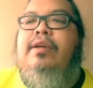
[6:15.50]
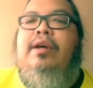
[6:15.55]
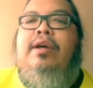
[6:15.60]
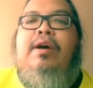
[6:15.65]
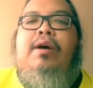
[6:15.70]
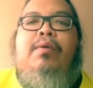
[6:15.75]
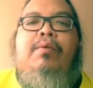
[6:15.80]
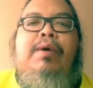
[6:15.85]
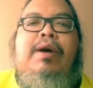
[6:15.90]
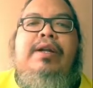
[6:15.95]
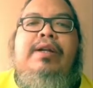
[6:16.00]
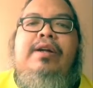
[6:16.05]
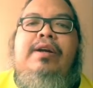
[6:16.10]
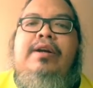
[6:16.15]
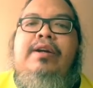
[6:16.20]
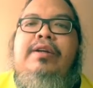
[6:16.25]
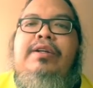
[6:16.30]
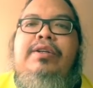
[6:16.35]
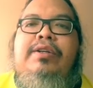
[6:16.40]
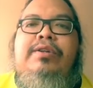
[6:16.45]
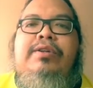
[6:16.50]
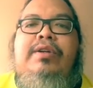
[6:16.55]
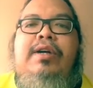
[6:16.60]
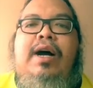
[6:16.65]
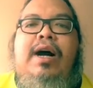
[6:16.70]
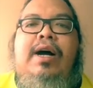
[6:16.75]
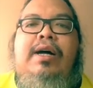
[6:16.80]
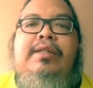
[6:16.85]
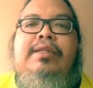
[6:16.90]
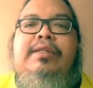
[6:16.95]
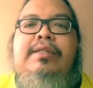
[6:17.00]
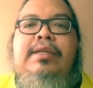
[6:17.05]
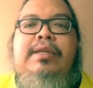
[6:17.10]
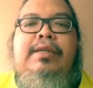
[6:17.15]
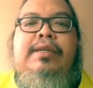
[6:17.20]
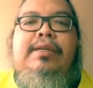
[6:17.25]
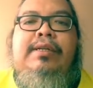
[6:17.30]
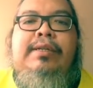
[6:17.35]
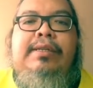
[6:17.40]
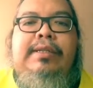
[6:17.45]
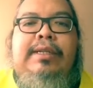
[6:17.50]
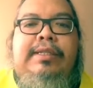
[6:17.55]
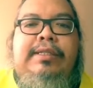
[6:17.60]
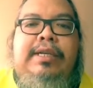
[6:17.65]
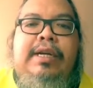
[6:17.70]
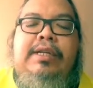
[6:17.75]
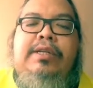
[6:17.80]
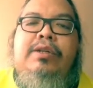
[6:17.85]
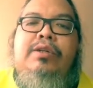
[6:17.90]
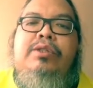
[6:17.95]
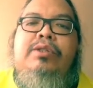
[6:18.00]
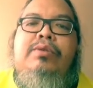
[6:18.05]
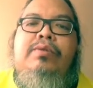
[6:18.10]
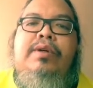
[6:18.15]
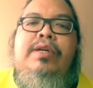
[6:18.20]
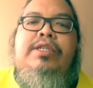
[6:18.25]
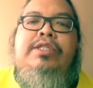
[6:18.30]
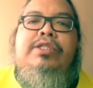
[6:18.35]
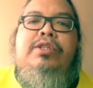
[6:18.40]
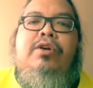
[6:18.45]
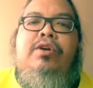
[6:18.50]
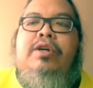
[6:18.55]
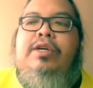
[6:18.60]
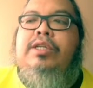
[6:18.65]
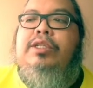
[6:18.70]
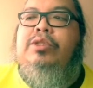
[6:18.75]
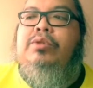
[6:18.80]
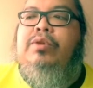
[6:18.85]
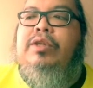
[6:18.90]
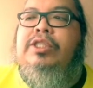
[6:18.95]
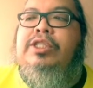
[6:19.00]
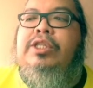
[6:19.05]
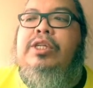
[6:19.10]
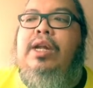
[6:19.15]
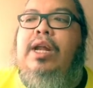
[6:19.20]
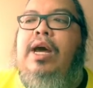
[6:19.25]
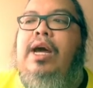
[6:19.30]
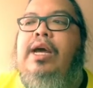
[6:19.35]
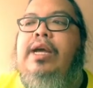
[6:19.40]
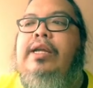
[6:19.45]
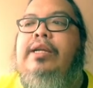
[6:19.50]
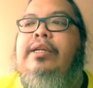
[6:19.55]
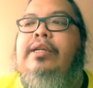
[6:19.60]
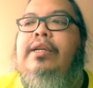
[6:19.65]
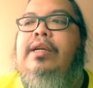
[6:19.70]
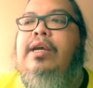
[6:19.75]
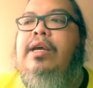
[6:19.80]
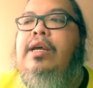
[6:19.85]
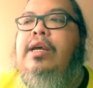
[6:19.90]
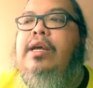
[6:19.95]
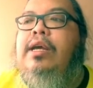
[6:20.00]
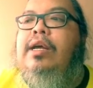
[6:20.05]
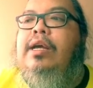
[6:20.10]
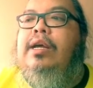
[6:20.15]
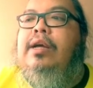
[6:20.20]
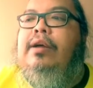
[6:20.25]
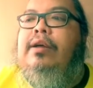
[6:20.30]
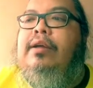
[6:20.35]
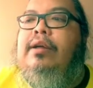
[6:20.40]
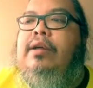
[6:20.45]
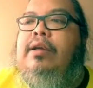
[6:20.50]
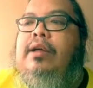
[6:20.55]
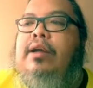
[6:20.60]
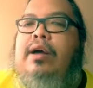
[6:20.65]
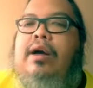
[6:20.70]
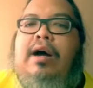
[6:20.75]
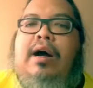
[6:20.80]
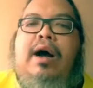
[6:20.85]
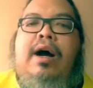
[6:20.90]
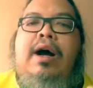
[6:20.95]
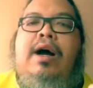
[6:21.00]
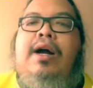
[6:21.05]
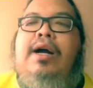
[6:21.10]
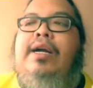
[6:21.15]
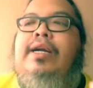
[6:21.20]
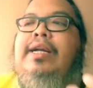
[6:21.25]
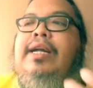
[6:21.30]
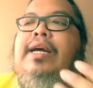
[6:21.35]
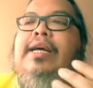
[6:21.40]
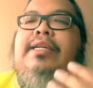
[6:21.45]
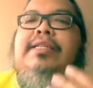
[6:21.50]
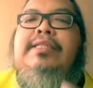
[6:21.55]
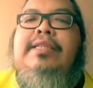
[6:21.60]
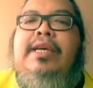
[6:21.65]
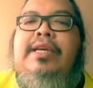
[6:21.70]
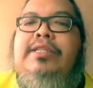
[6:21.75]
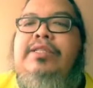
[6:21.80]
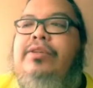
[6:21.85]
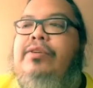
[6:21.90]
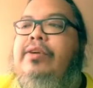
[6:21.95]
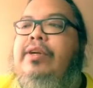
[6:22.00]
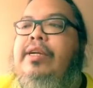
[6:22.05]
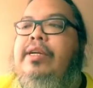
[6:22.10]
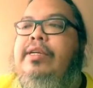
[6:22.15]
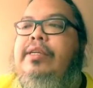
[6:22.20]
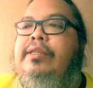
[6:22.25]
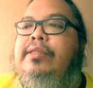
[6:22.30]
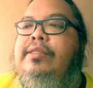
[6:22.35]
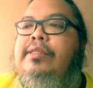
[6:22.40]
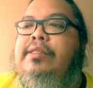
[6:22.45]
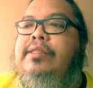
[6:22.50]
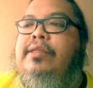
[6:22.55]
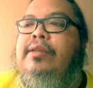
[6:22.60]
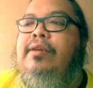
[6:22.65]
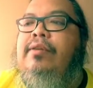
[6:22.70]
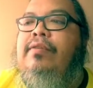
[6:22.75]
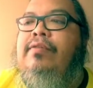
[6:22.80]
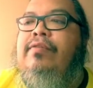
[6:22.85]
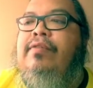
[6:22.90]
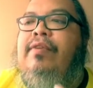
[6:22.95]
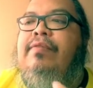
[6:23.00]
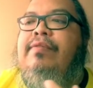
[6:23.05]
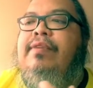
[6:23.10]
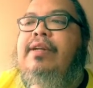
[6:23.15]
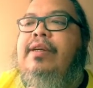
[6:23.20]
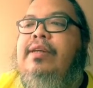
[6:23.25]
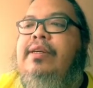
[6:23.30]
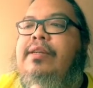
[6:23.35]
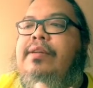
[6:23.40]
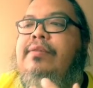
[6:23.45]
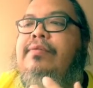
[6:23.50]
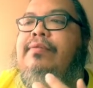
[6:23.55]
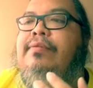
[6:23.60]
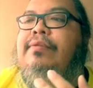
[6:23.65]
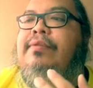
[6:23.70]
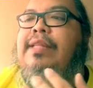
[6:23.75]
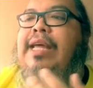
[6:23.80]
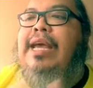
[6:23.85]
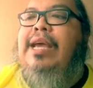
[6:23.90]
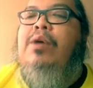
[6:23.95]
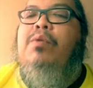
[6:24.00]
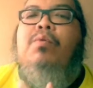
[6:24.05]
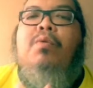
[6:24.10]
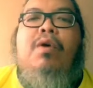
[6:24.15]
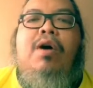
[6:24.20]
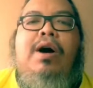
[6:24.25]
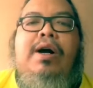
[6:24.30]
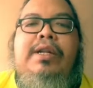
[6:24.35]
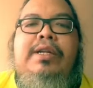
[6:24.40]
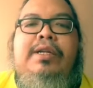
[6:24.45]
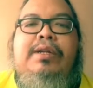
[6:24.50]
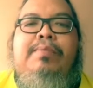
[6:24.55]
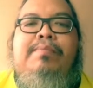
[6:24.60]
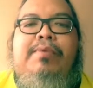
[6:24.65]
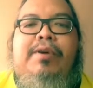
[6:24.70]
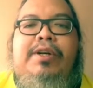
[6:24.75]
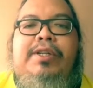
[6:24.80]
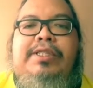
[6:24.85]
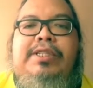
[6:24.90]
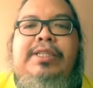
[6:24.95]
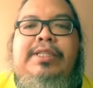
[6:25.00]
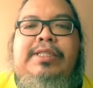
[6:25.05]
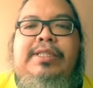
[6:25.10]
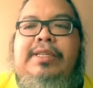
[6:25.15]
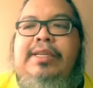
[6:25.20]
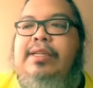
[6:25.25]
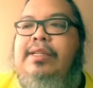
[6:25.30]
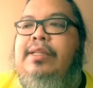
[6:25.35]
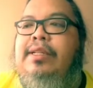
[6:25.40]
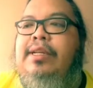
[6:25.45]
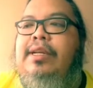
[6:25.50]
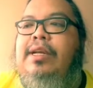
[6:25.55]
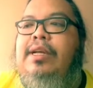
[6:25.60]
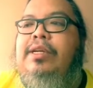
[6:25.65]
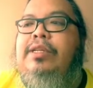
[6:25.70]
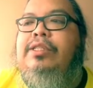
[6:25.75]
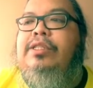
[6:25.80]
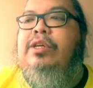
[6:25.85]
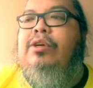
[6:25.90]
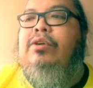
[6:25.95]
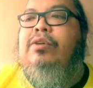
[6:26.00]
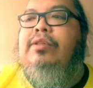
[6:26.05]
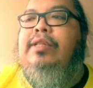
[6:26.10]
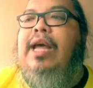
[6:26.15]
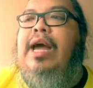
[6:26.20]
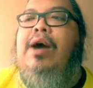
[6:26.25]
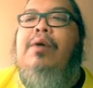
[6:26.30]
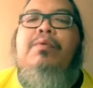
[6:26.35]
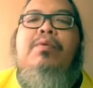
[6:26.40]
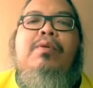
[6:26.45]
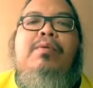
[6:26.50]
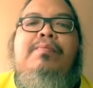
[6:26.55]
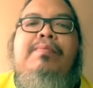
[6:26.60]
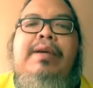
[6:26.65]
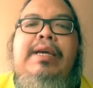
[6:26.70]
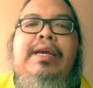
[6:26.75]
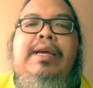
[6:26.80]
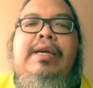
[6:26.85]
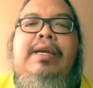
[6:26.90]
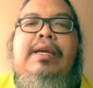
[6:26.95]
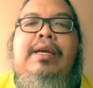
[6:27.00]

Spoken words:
whether you got the Nintendo Switch or the Switch Lite, are the accessories from the day one you purchased it. So that will be